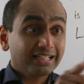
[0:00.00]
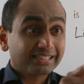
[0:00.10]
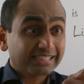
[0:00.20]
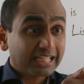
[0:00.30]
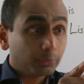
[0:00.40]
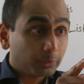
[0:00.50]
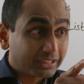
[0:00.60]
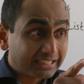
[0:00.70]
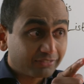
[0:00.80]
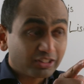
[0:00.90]
Let's say we
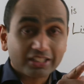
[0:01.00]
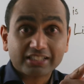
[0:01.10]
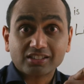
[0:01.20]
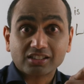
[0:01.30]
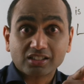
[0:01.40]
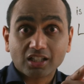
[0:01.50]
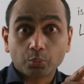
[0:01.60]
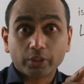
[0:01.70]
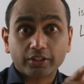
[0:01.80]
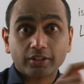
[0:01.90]
were given this to
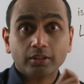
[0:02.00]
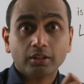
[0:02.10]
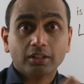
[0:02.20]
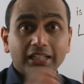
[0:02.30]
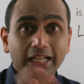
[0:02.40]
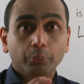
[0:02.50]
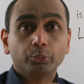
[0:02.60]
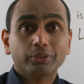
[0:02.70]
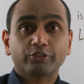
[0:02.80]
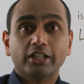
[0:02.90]
start with. How
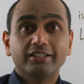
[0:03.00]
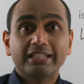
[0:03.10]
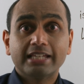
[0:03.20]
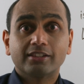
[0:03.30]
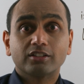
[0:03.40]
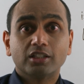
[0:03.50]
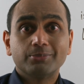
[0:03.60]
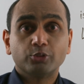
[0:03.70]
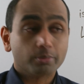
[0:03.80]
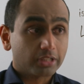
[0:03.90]
would we find the nth
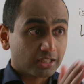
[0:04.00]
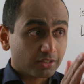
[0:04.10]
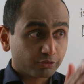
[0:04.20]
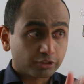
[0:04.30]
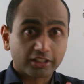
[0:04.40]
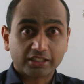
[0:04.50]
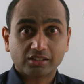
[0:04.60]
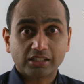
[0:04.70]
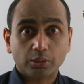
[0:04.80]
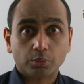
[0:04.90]
term formula for this
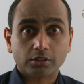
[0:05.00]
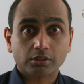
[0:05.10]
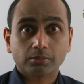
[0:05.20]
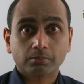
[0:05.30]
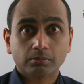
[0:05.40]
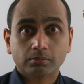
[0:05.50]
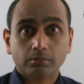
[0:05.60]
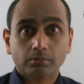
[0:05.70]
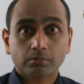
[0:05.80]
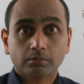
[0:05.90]
sequence?
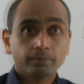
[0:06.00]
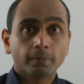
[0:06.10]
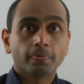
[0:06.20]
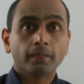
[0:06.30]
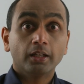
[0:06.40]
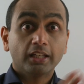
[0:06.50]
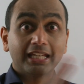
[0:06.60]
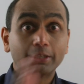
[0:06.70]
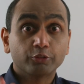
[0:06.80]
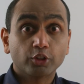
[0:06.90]

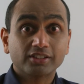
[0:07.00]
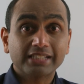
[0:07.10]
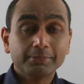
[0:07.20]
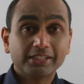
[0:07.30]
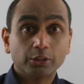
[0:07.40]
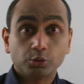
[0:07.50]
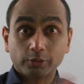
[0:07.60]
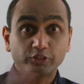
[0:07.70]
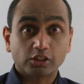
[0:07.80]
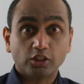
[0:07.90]
Here I've got the same sequence
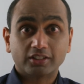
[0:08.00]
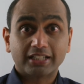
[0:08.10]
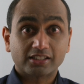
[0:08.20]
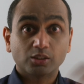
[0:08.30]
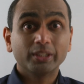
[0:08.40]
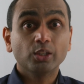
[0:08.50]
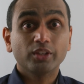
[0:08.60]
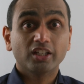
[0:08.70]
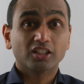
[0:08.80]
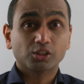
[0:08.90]
we've just looked at, so we know
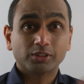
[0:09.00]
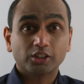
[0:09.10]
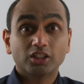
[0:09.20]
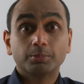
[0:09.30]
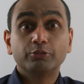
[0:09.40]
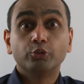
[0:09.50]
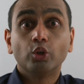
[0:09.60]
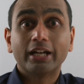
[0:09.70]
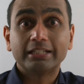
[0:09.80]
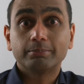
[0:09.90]
the answer is going to be
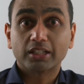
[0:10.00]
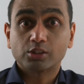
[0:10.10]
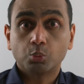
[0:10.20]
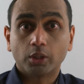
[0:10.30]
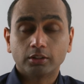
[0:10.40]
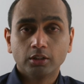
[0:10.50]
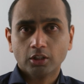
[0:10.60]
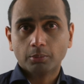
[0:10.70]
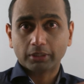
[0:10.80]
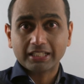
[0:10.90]
4n plus 1,
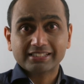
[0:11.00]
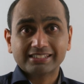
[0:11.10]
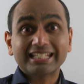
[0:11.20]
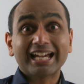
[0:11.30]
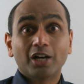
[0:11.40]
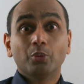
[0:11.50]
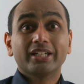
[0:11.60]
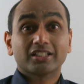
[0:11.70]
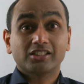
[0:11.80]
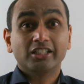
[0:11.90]
but let's see how
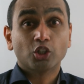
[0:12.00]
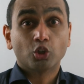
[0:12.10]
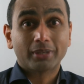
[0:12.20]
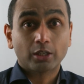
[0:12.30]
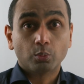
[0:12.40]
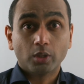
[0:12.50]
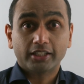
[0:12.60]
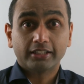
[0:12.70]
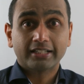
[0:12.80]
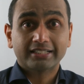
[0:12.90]
we actually go about
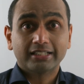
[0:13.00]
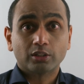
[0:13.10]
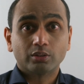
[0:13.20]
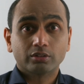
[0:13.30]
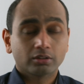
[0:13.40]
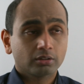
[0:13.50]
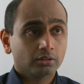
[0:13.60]
working that out.